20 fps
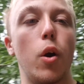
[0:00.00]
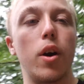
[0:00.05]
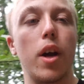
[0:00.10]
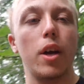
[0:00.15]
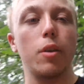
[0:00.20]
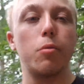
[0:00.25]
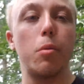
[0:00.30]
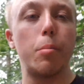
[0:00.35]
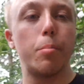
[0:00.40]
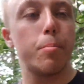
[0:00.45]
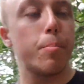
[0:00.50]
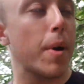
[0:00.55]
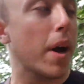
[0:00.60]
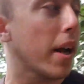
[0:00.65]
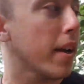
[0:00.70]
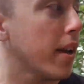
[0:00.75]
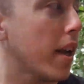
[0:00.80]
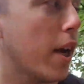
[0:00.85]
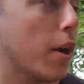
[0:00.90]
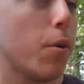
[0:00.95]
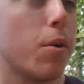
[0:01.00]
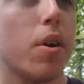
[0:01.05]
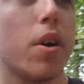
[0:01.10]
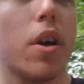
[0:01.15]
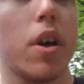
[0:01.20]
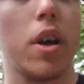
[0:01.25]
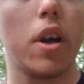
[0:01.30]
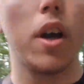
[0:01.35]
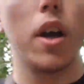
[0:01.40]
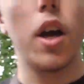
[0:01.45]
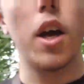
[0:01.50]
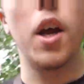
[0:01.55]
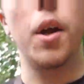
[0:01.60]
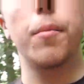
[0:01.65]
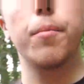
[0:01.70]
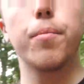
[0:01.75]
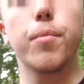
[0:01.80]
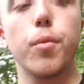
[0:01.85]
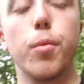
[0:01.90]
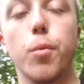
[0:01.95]
Yo guys, we're back now.
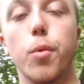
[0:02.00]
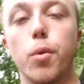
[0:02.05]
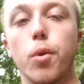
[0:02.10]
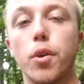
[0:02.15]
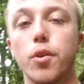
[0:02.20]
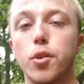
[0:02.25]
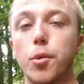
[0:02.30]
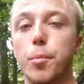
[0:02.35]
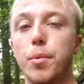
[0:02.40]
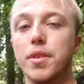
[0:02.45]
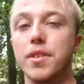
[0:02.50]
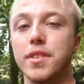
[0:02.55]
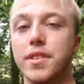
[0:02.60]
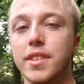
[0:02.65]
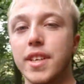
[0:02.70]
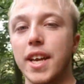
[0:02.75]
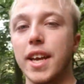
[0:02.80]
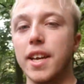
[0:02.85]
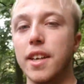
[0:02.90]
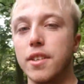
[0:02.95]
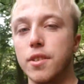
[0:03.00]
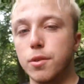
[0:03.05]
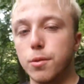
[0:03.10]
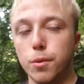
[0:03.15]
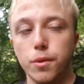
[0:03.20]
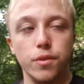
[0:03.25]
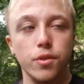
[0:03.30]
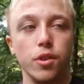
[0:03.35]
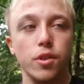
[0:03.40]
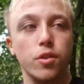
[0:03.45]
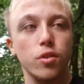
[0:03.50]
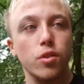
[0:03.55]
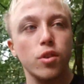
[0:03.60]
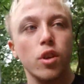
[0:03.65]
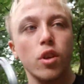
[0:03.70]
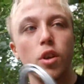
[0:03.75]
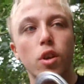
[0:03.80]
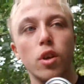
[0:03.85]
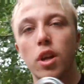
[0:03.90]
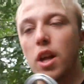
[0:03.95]
We're on number 6, we're just
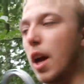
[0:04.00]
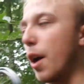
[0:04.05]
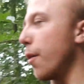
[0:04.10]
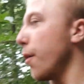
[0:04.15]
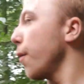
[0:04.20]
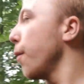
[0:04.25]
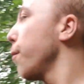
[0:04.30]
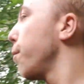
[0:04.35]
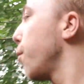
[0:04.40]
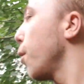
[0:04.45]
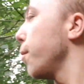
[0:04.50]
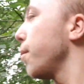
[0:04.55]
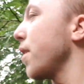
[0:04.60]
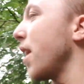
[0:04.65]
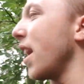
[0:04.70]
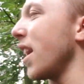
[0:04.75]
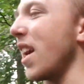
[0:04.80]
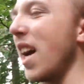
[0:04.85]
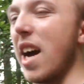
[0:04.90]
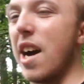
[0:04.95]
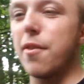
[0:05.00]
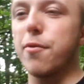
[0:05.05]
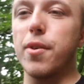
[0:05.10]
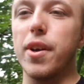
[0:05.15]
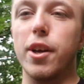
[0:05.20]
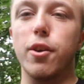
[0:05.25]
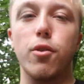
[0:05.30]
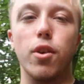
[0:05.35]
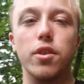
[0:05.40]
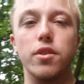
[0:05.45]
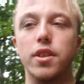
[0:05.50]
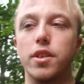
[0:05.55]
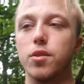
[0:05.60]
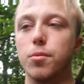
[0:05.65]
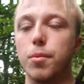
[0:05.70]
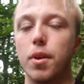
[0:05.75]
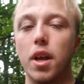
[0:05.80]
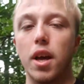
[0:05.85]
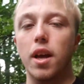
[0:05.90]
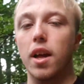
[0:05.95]
probably like halfway across it or something